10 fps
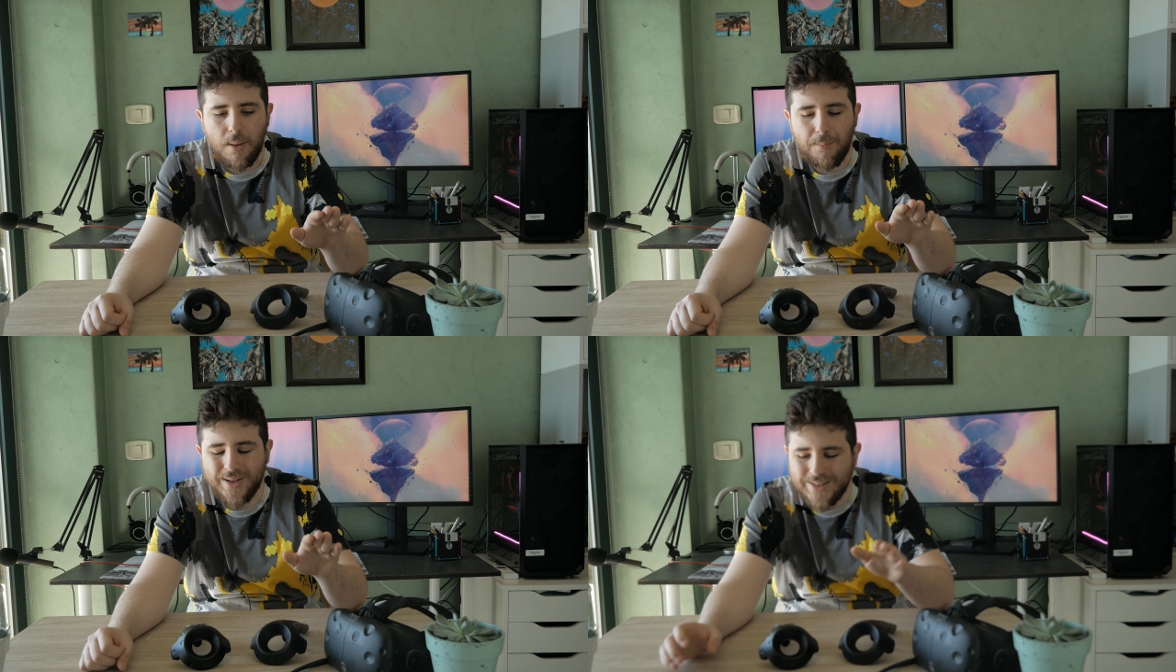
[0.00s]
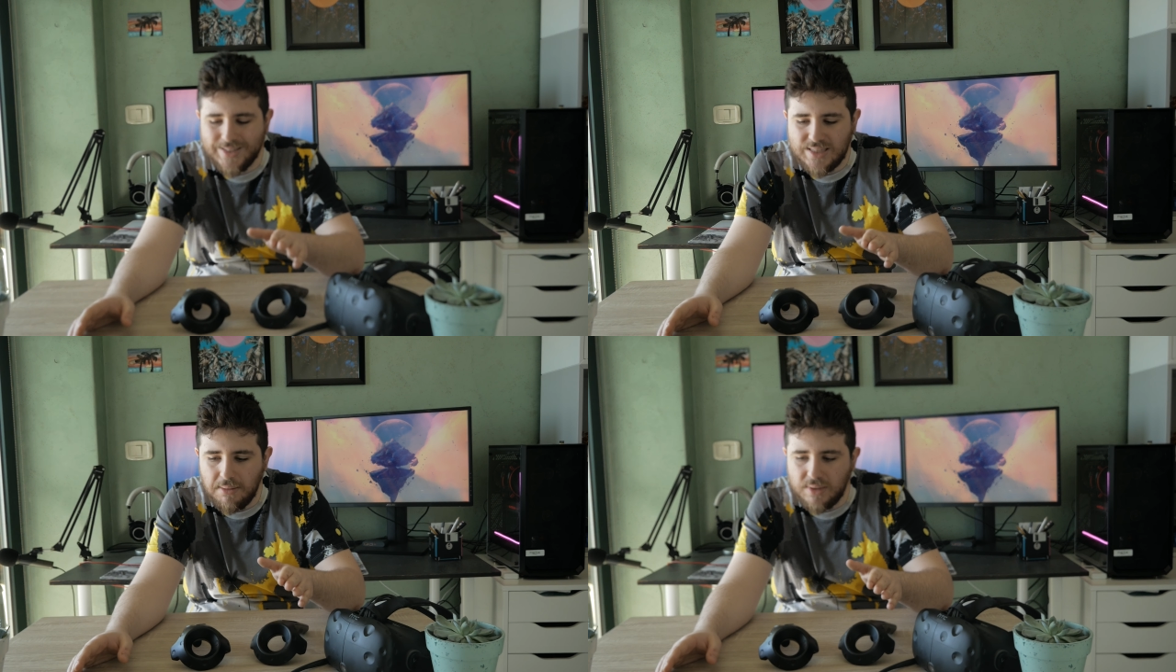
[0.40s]
but at
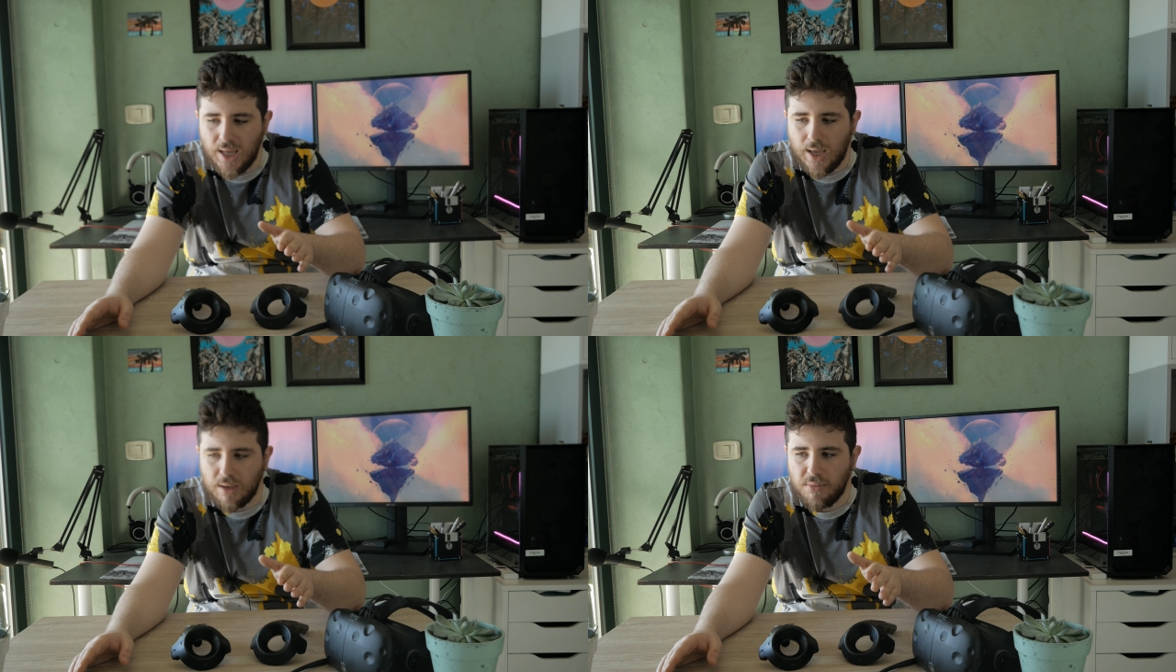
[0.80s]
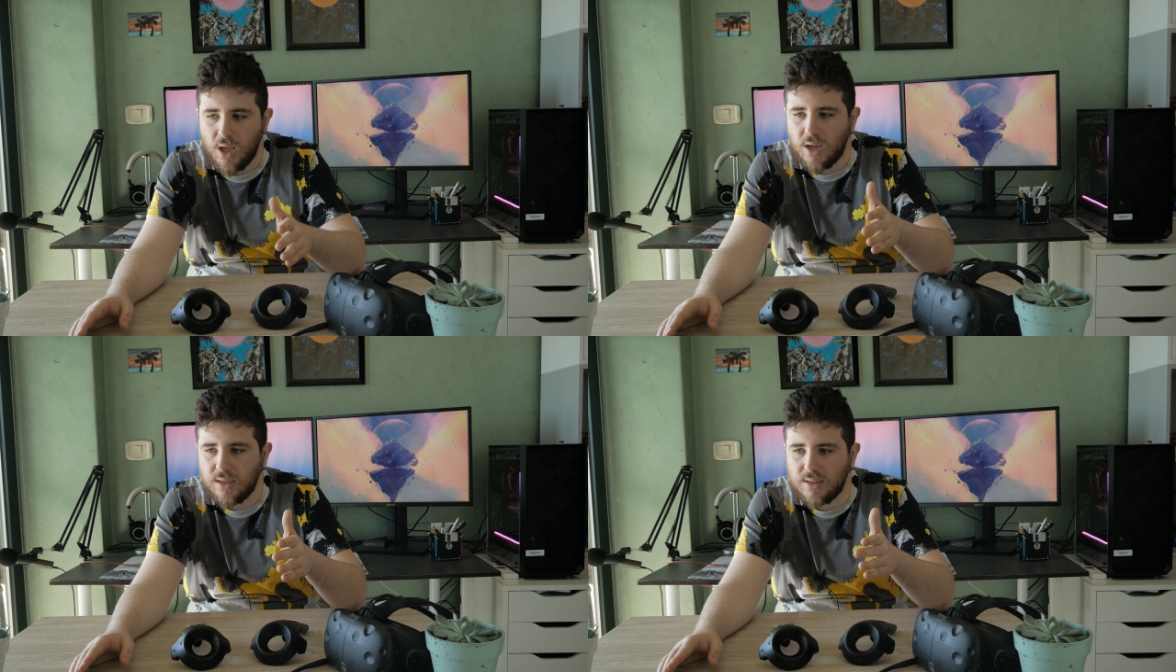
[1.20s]
the same time,
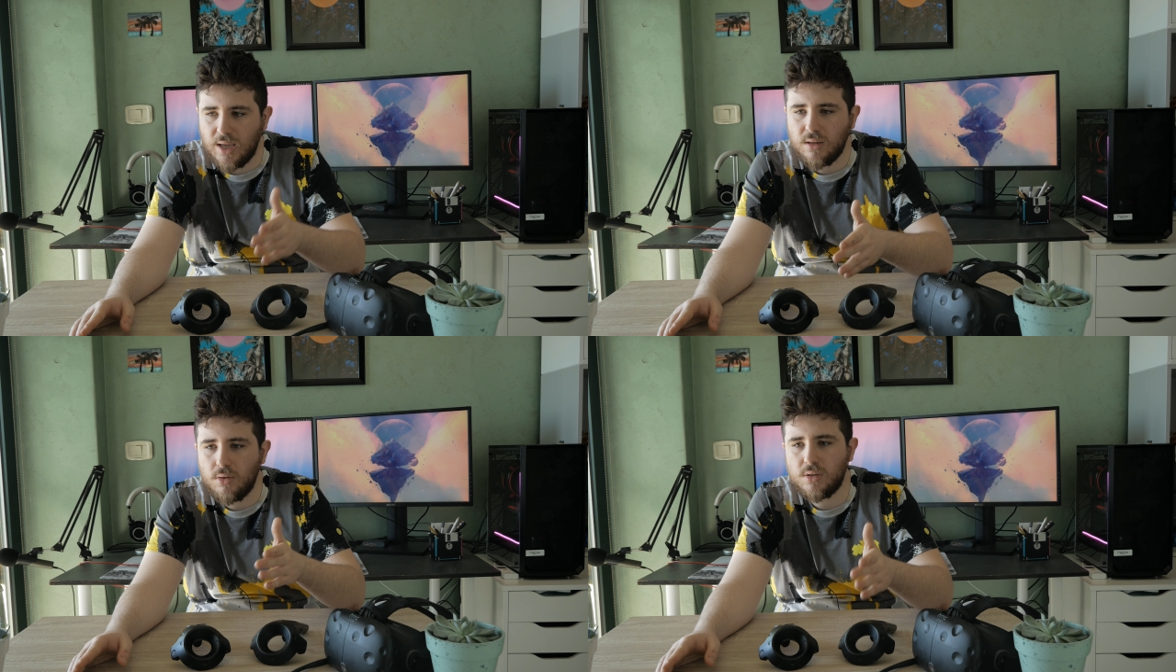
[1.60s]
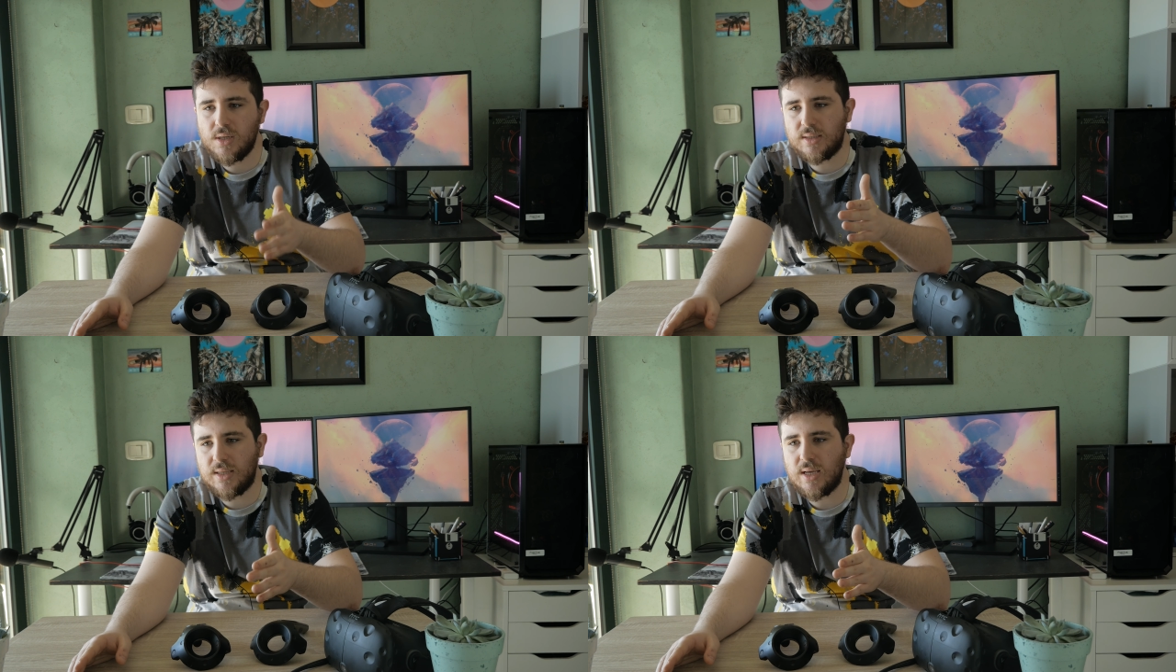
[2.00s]
they do
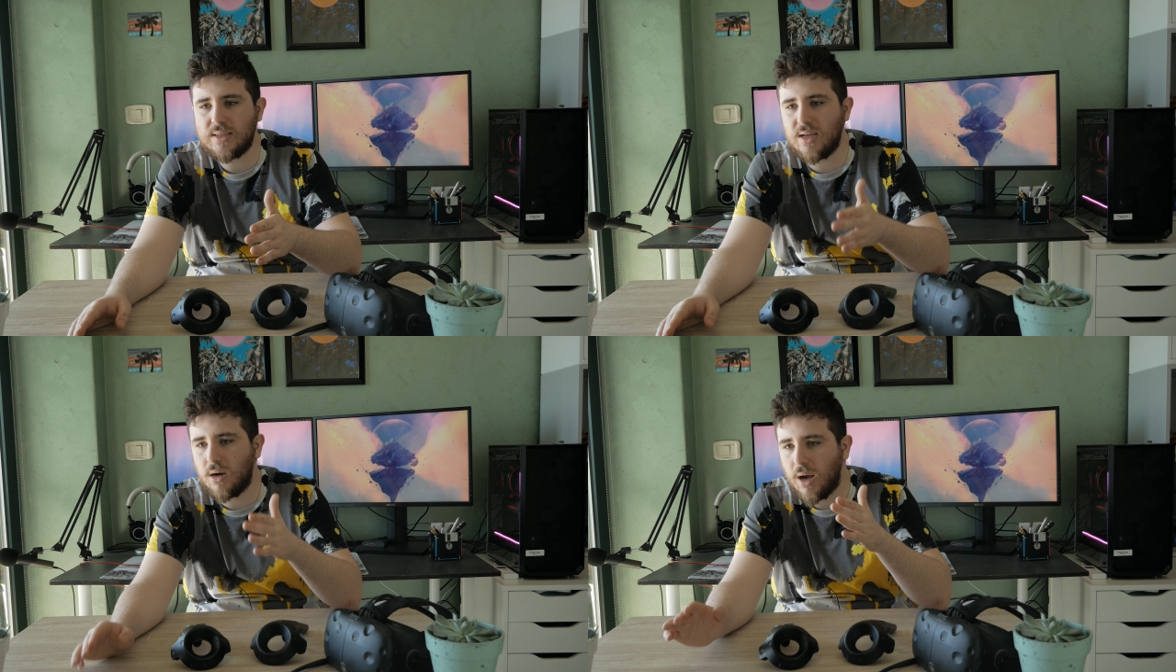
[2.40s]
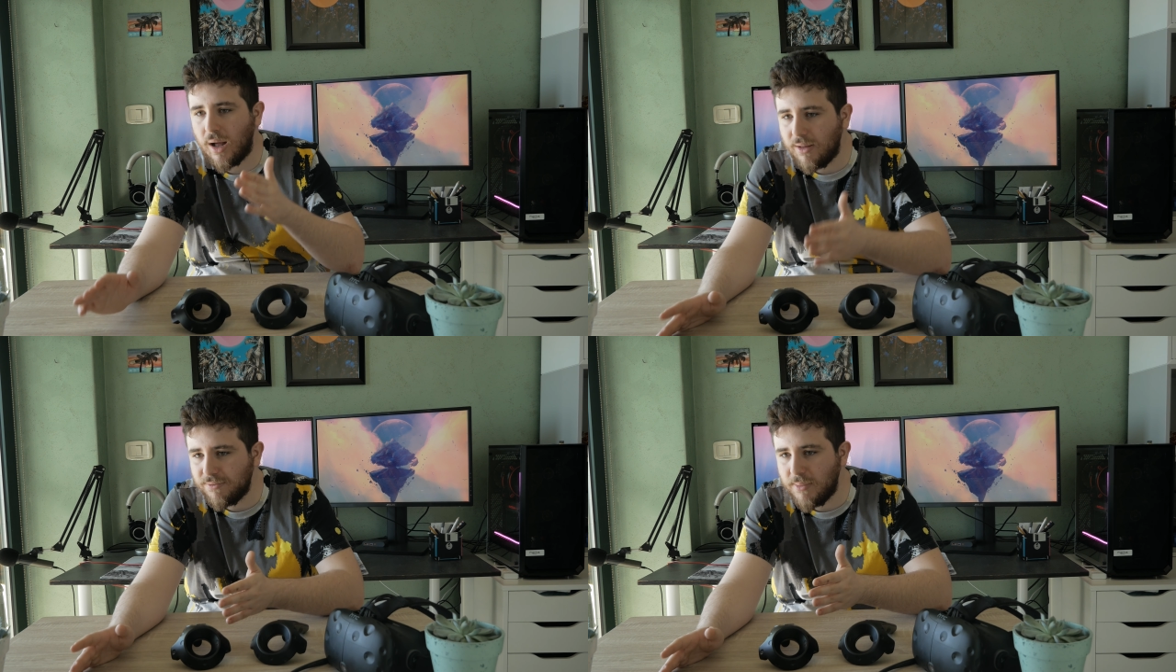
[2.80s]
these things that are
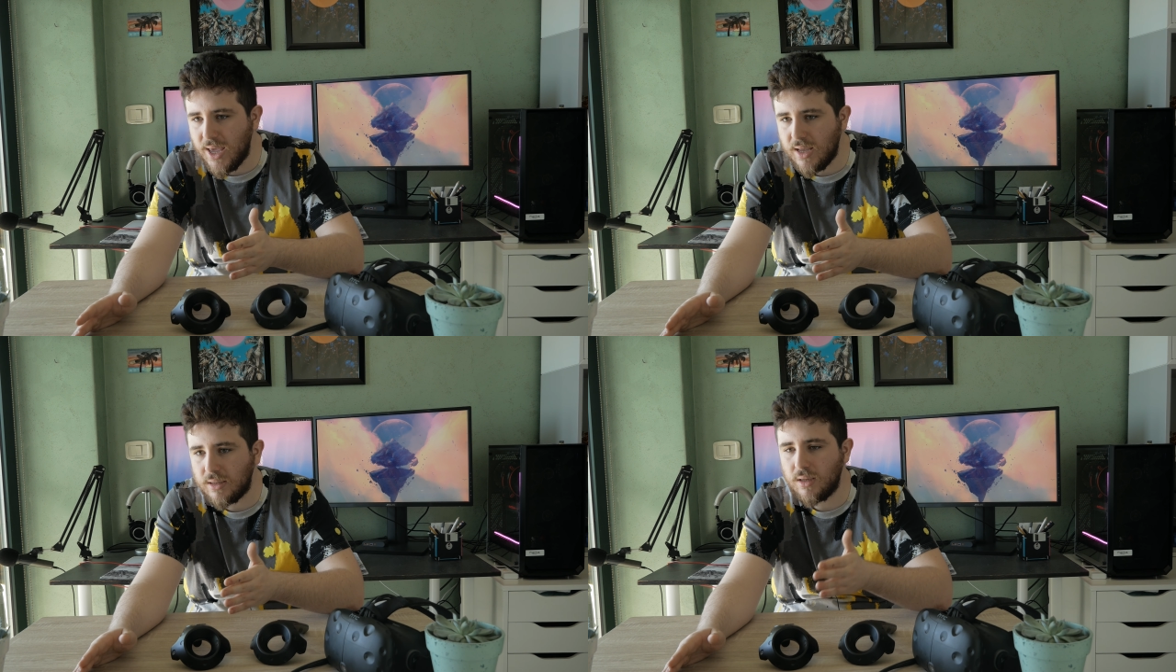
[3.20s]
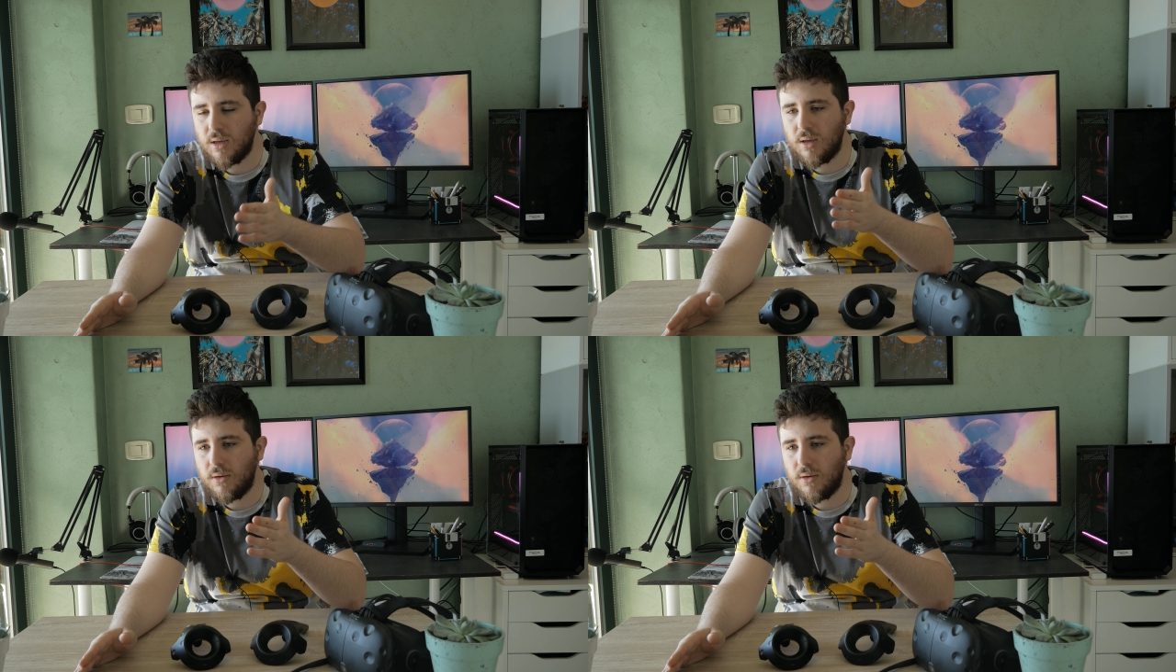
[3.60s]
half-baked